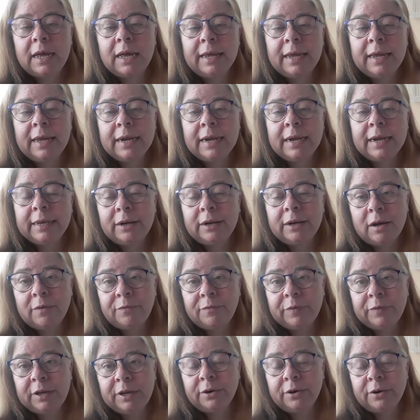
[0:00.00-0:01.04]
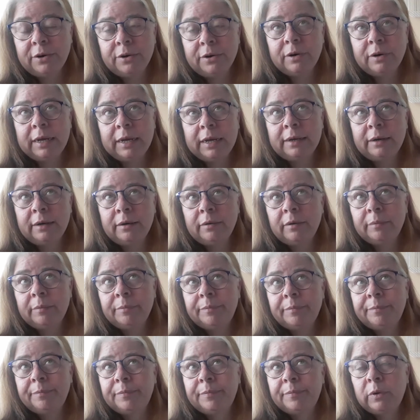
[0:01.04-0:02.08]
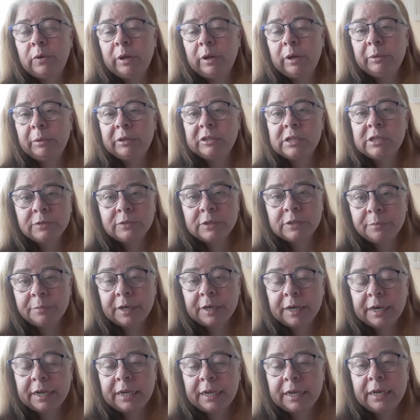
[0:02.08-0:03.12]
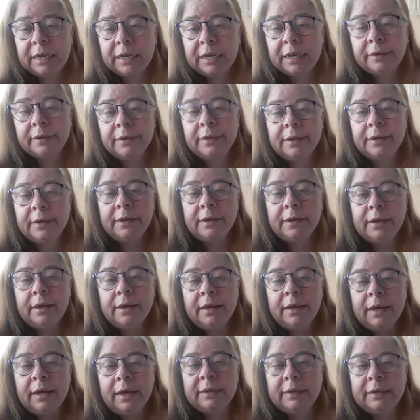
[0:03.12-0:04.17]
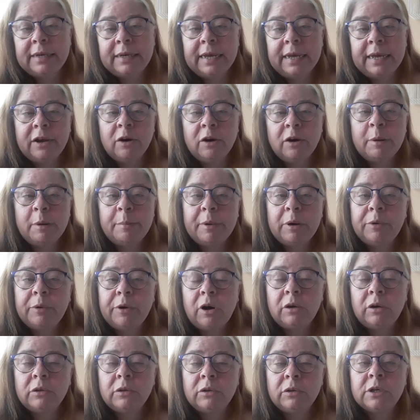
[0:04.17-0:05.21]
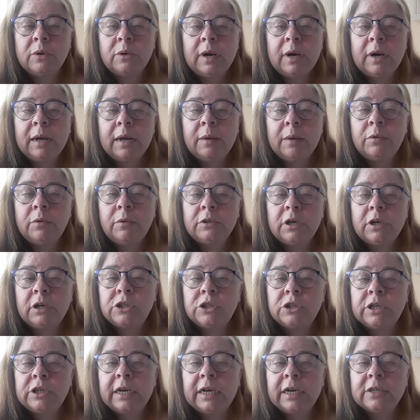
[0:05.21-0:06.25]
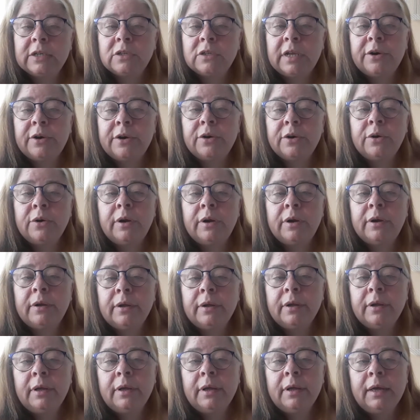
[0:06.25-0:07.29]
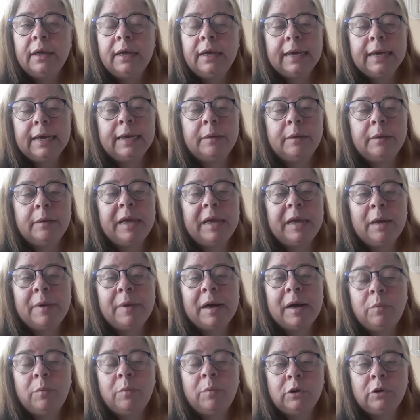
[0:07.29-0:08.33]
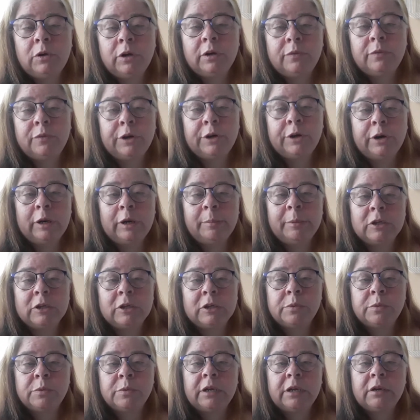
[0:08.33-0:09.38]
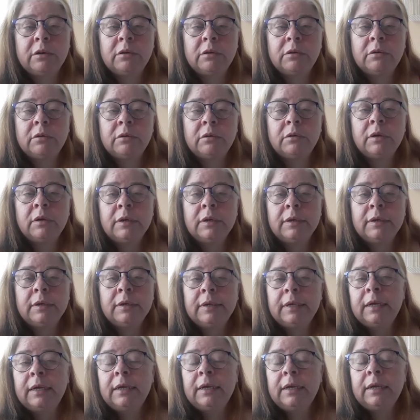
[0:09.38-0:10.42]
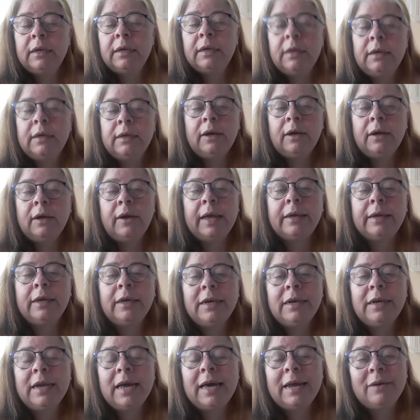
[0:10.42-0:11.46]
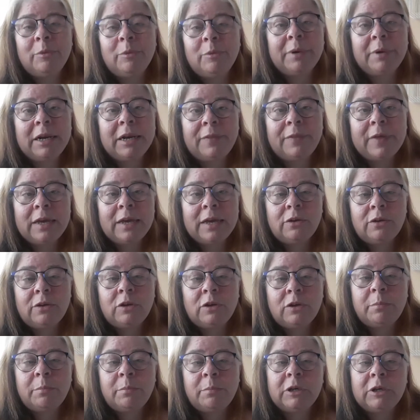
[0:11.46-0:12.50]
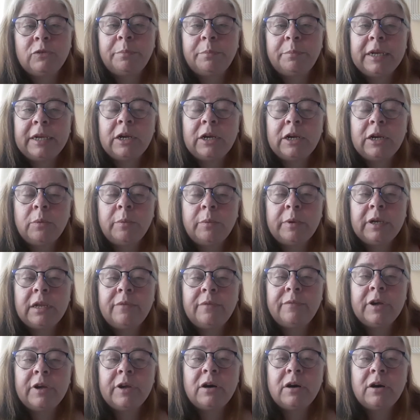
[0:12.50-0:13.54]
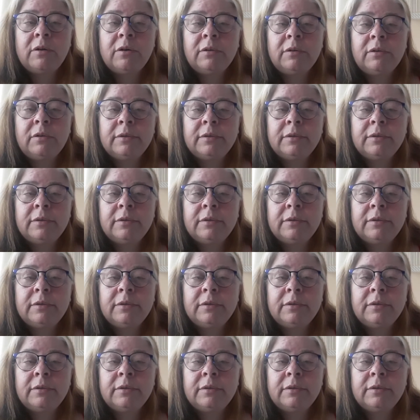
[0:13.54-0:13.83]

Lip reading: I got to get off of here and go get myself something to eat and take care of my Bodog. So I will talk to you guys later. And Pam, I will look for your email, sweetie. Alright, good night, everybody. Thank you so much for being here. We love y'all.